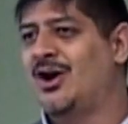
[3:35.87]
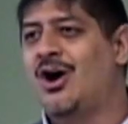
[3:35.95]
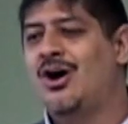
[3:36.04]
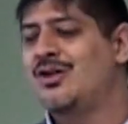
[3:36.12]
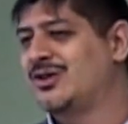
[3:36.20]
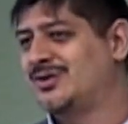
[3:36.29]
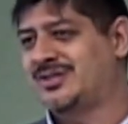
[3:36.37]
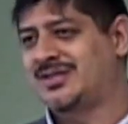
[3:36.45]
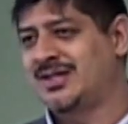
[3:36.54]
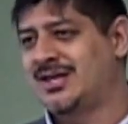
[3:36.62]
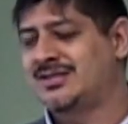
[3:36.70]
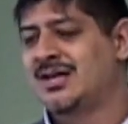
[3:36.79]
All those
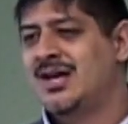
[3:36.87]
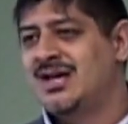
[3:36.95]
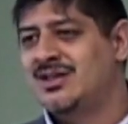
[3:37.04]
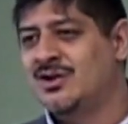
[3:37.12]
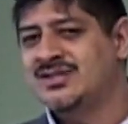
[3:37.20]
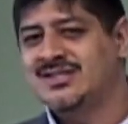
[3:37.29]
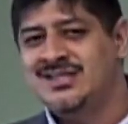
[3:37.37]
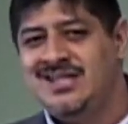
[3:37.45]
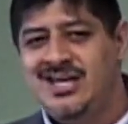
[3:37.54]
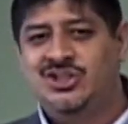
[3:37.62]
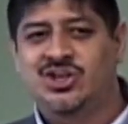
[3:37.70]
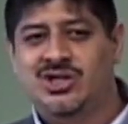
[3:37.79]
things, those
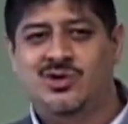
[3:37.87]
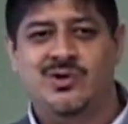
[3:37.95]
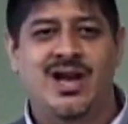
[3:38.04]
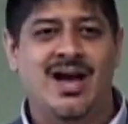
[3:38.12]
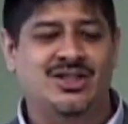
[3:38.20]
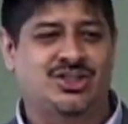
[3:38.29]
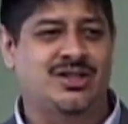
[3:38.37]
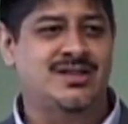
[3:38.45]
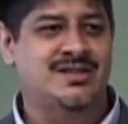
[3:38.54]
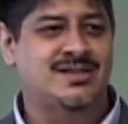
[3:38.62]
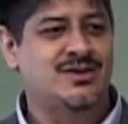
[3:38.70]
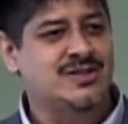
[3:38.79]
knee jerk
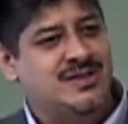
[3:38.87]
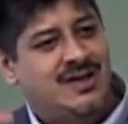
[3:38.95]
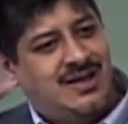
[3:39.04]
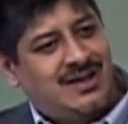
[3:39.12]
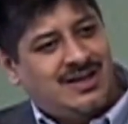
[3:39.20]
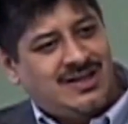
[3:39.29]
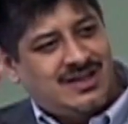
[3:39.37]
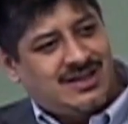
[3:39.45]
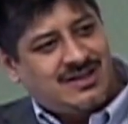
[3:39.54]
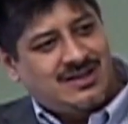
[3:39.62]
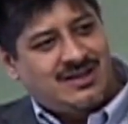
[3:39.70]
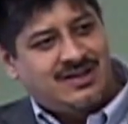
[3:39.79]
reactions, those
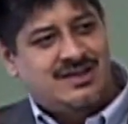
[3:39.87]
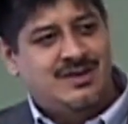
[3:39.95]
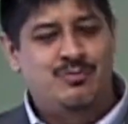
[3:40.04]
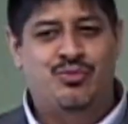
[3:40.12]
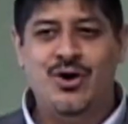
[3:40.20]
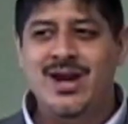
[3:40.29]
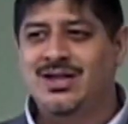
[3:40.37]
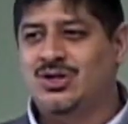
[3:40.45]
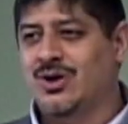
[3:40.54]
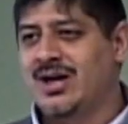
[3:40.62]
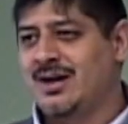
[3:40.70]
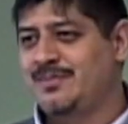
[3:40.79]
brain
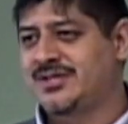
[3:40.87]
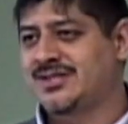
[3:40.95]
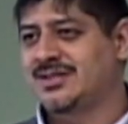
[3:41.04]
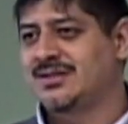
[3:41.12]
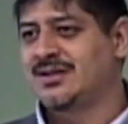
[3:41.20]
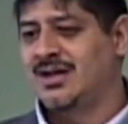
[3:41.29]
cramps,